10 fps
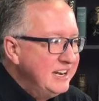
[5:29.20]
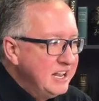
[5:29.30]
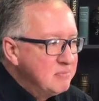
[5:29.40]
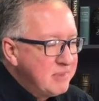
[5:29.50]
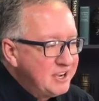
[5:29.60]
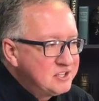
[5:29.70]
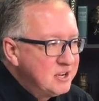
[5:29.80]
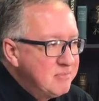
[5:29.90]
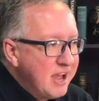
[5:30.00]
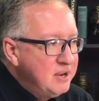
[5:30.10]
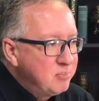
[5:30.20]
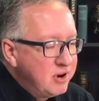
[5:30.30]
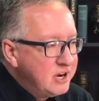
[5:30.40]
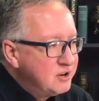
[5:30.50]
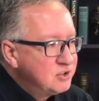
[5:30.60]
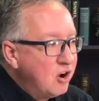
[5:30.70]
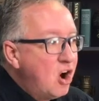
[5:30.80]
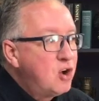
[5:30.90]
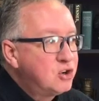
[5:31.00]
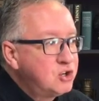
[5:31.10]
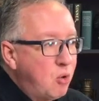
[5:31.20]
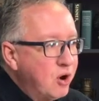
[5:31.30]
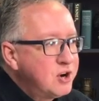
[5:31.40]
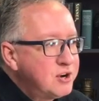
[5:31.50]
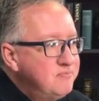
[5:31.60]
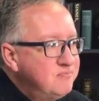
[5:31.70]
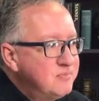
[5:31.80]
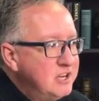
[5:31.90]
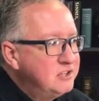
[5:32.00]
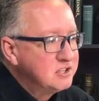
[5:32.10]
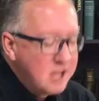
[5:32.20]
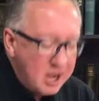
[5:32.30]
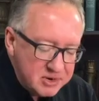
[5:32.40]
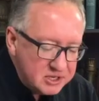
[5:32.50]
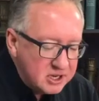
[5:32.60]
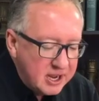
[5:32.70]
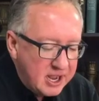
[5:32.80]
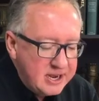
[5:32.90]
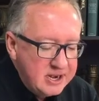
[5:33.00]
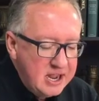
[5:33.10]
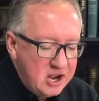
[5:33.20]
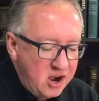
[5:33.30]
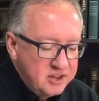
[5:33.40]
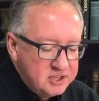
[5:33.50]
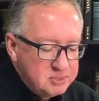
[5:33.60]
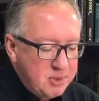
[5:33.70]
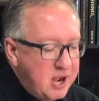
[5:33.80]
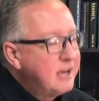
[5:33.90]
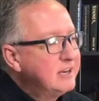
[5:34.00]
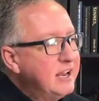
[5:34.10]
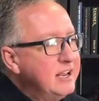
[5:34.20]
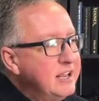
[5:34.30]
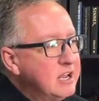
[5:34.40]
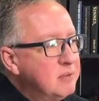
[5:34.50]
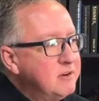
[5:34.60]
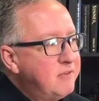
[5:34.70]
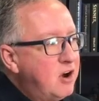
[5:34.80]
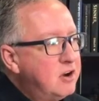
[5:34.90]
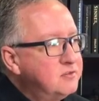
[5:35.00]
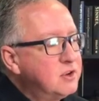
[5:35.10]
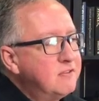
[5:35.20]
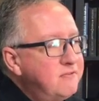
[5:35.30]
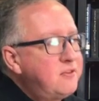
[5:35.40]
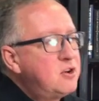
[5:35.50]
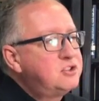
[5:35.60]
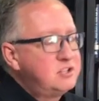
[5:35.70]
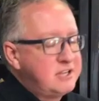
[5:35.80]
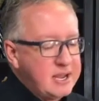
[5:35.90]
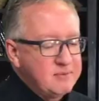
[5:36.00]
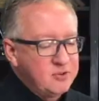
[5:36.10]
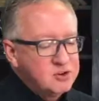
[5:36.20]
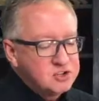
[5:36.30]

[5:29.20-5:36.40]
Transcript: in Nehemiah, some eight prayers. They're all short. He's just coming to God on the spot, getting him involved. So, the first step,